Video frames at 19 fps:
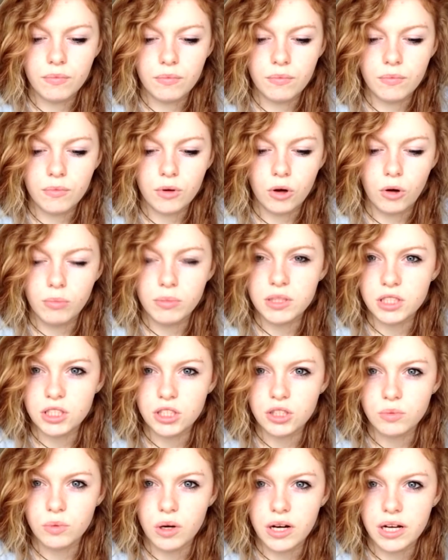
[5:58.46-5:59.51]

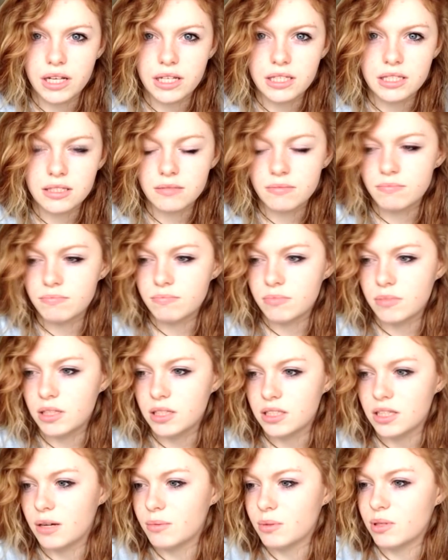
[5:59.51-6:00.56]
composition-wise in
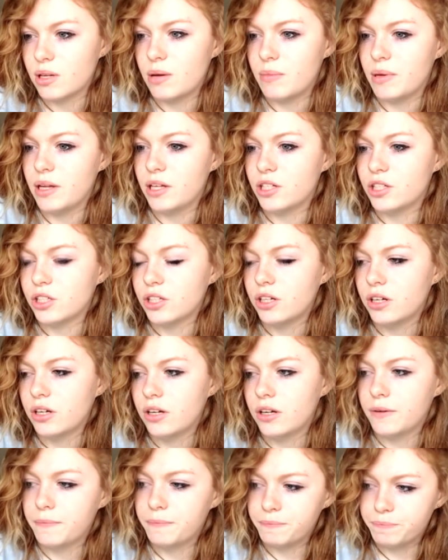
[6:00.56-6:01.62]
terms of image.
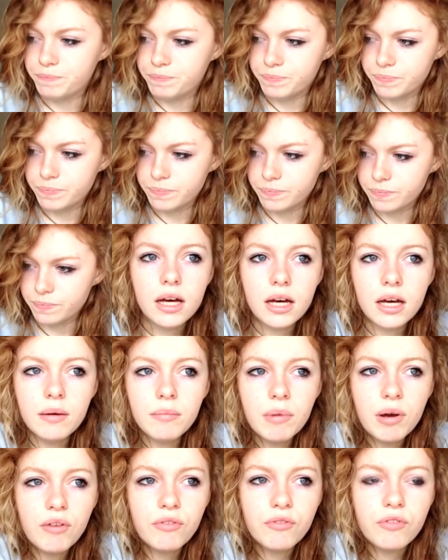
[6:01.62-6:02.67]
In
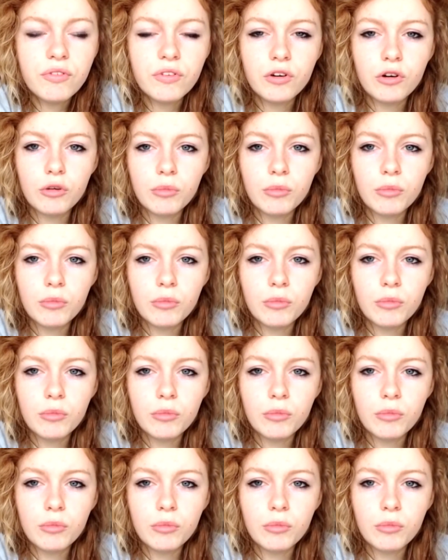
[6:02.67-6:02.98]
my film